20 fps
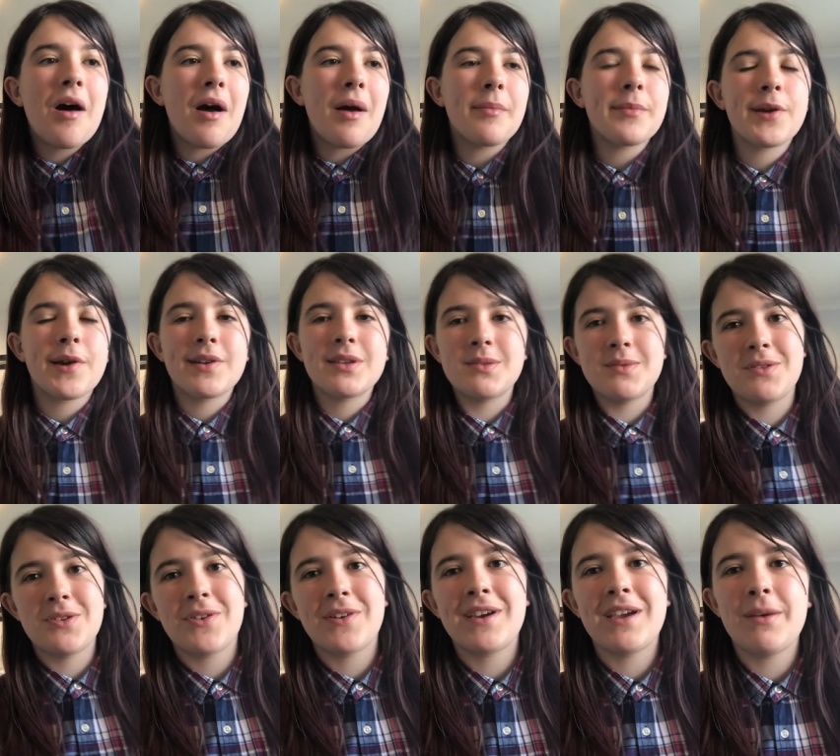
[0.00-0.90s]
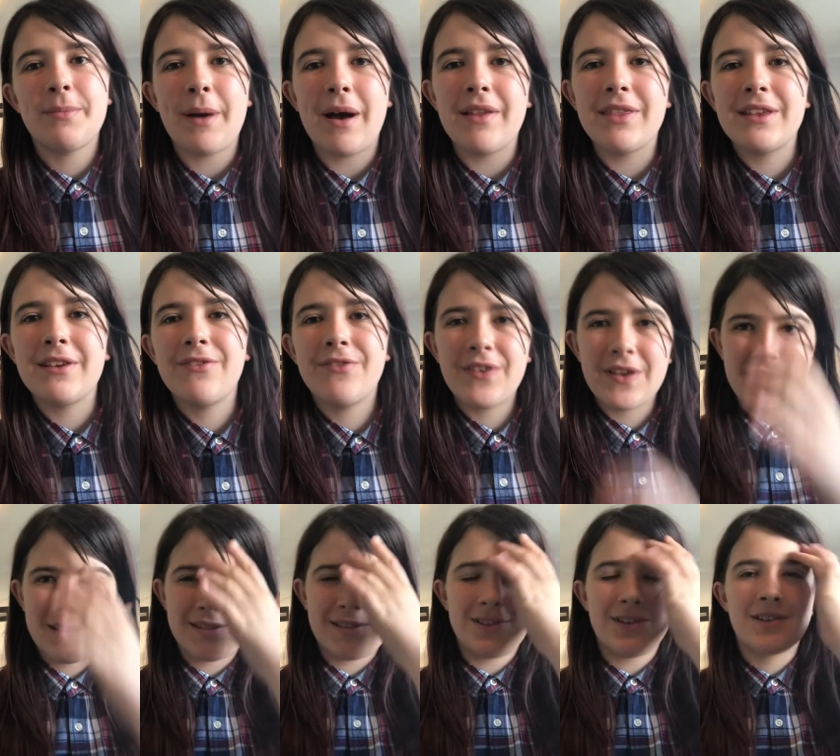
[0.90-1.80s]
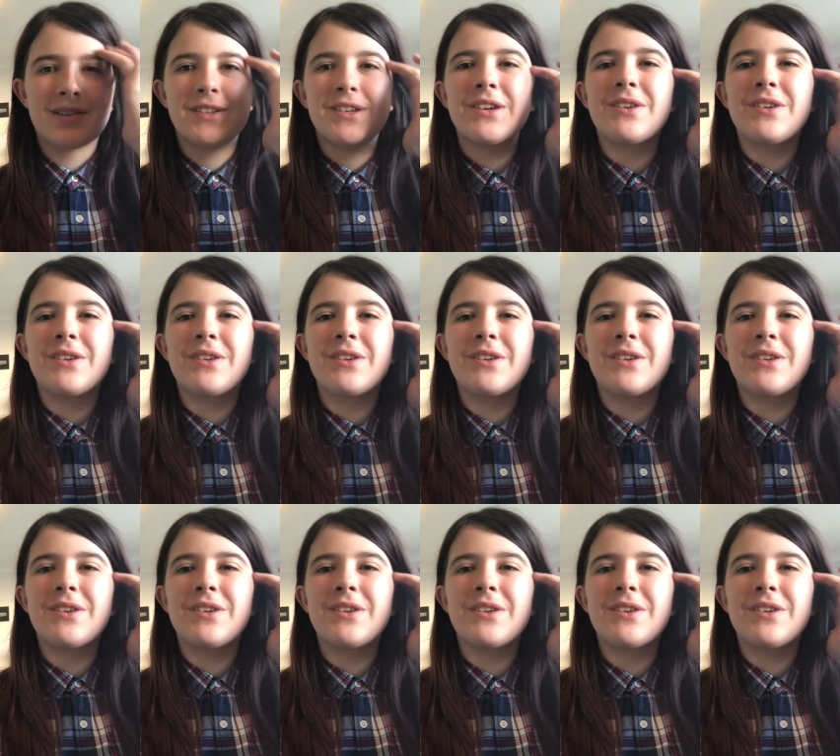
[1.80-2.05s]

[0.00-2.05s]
I'm going to be talking about the first Doctor